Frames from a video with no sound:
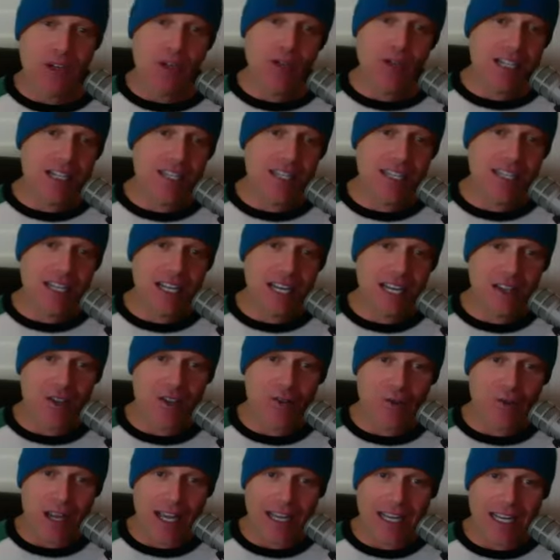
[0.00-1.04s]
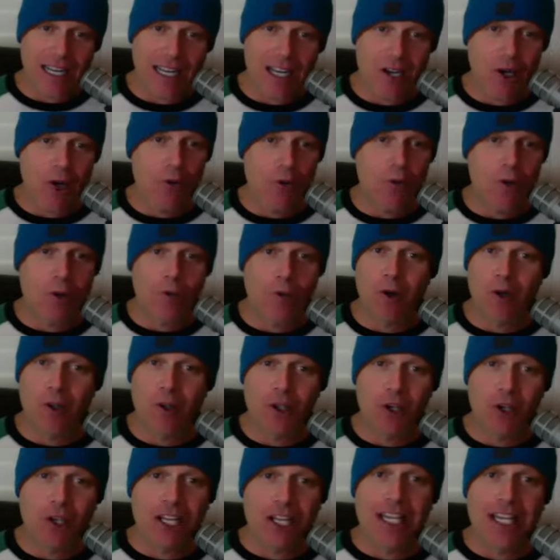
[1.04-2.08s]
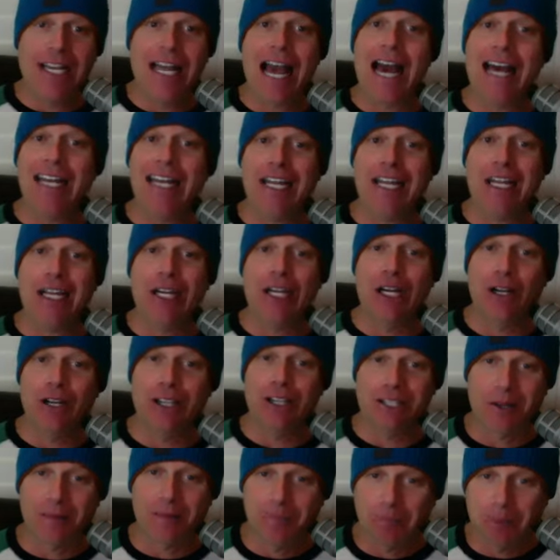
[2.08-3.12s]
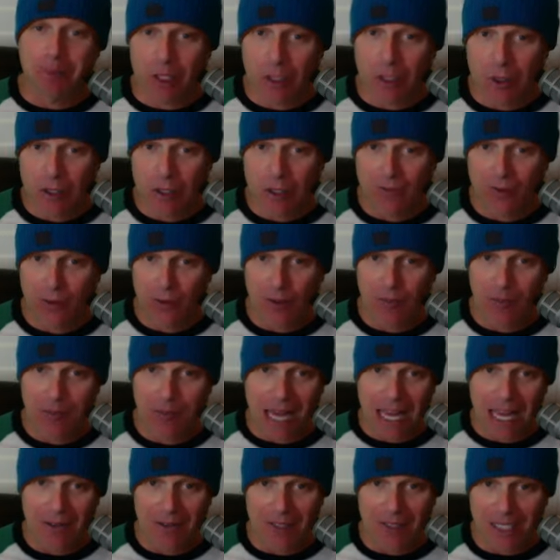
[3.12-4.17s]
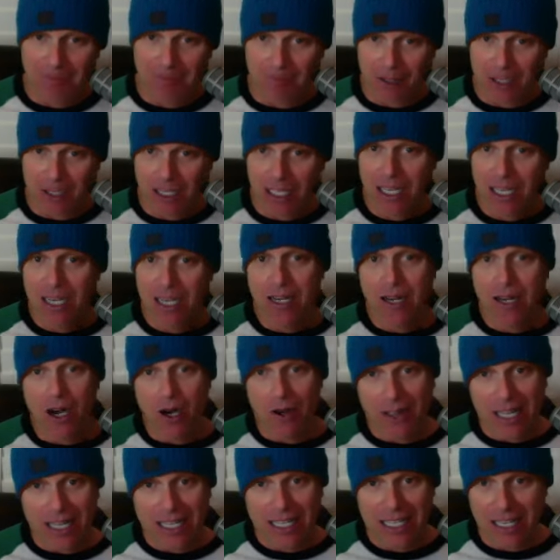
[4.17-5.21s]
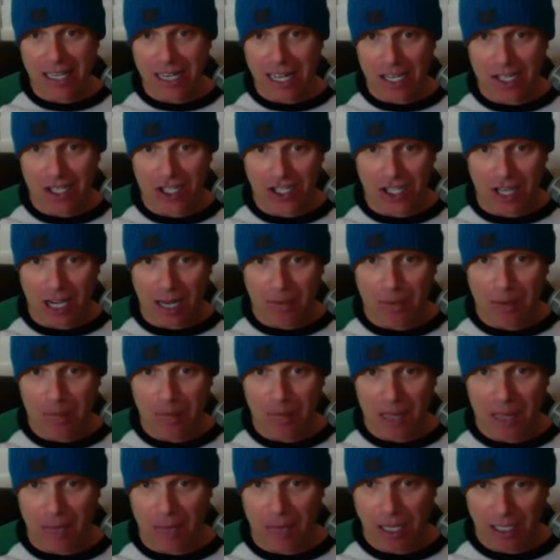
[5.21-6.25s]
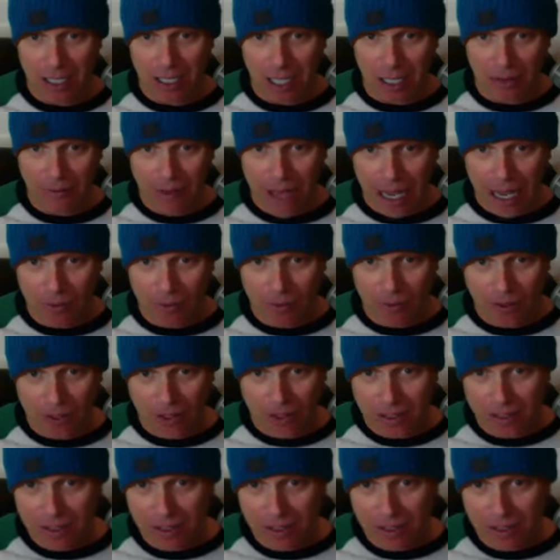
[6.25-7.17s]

listening so, on the radio, what we're looking at here is a beautiful bounded book. Oh, they did a nice job at Ben Bella on that one.